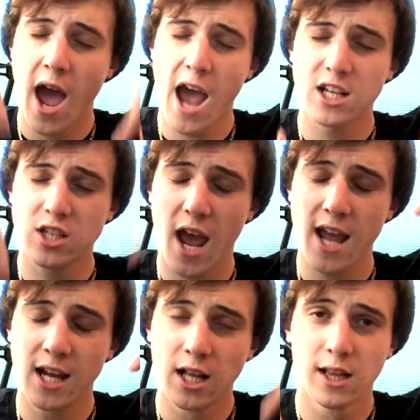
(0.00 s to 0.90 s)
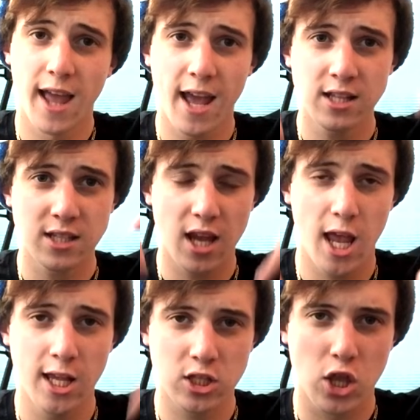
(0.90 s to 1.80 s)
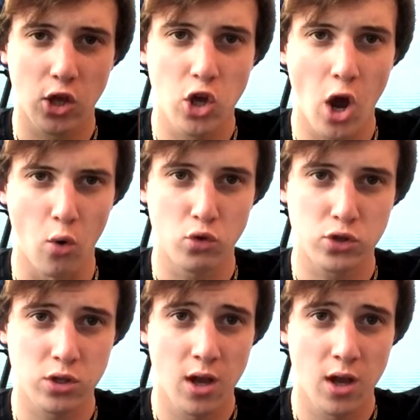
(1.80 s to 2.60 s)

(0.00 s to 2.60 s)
hashtag Lance is the GOAT.